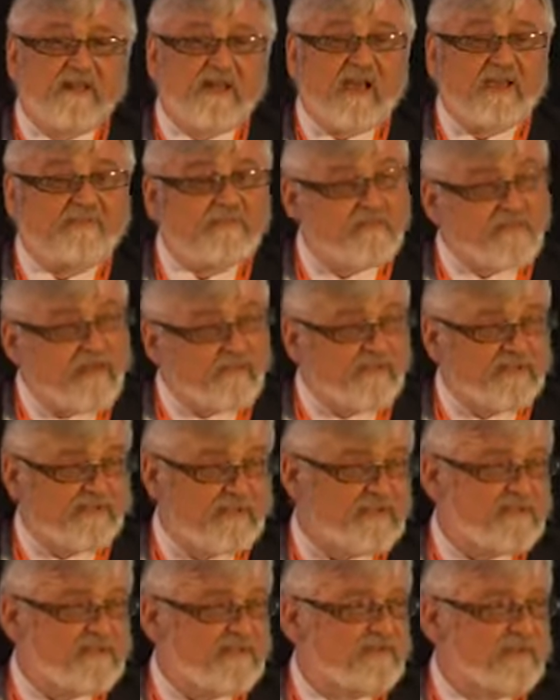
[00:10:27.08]
And the
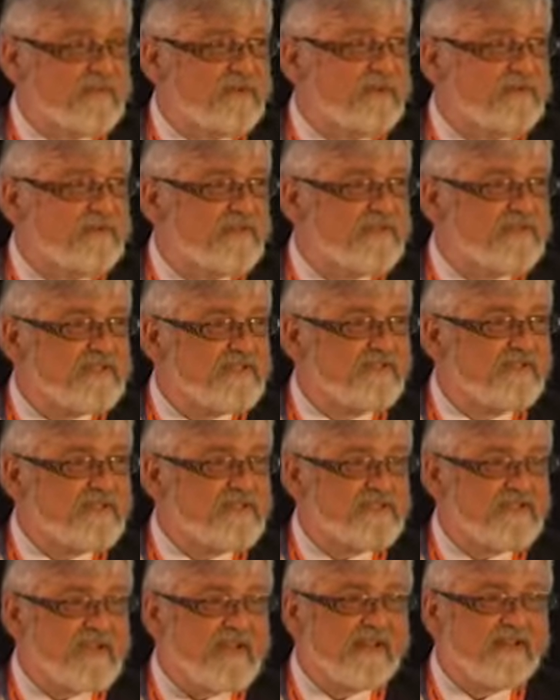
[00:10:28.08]
reputation of the University of
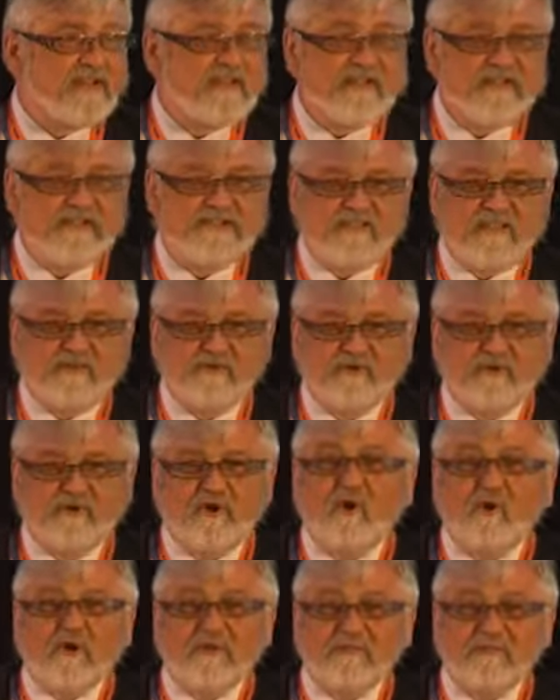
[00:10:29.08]
East Anglia is now
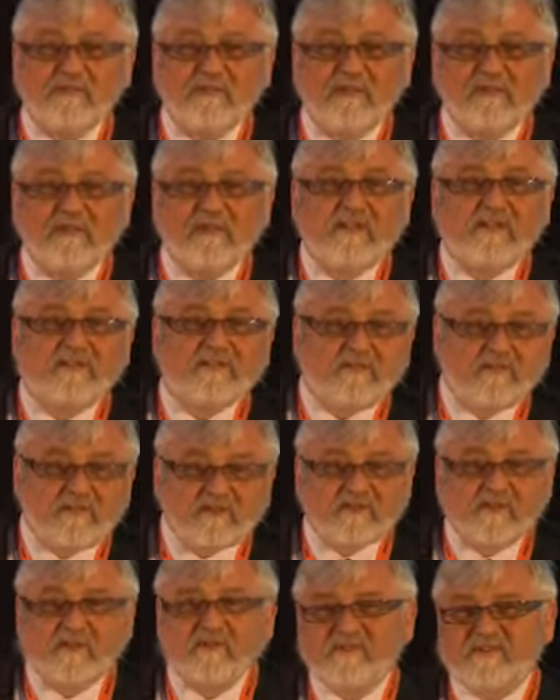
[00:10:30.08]
shot. So
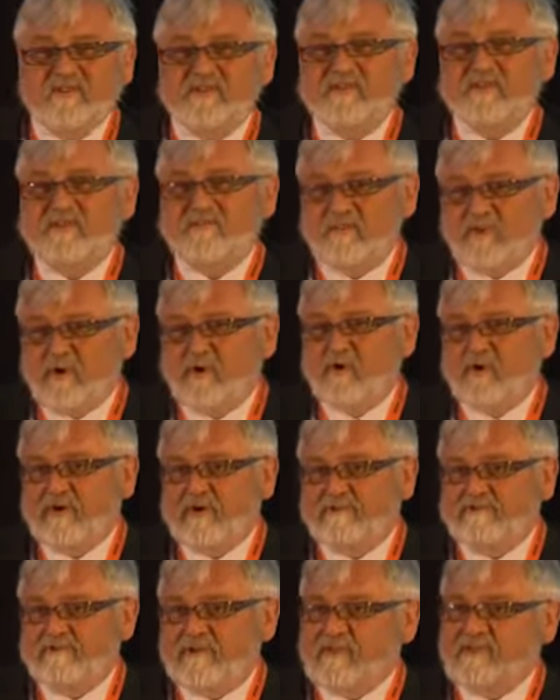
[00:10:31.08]
there's all sorts of
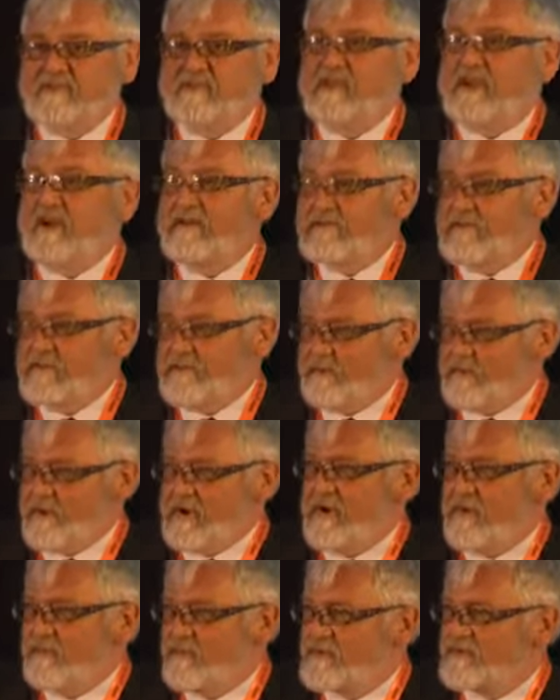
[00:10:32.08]
knock-on effects and other
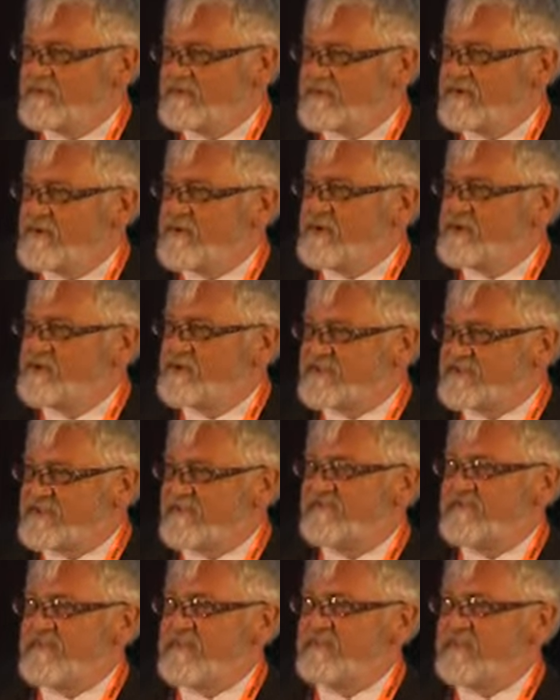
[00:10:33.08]
departments who are
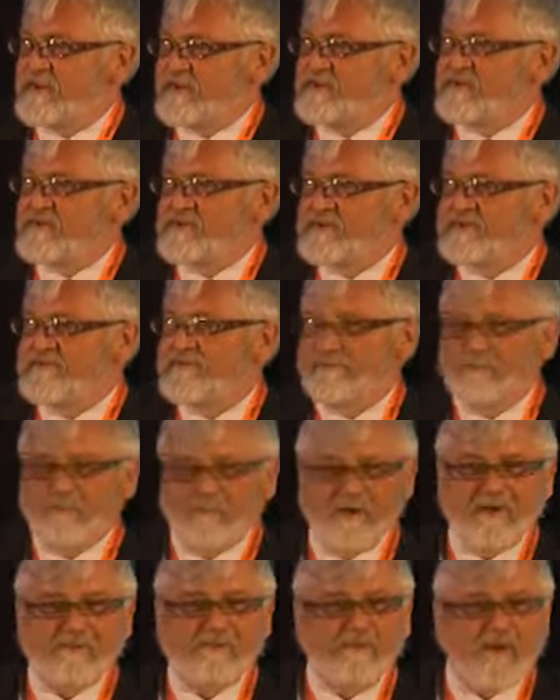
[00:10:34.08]
suffering because of
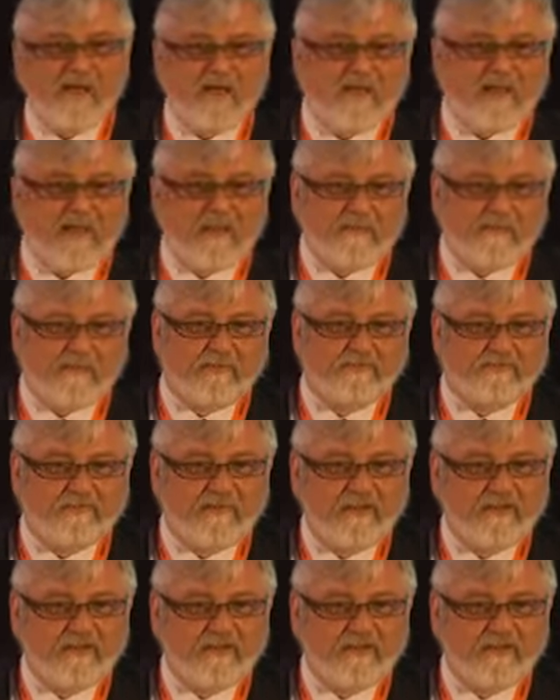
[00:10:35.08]
one bad apple.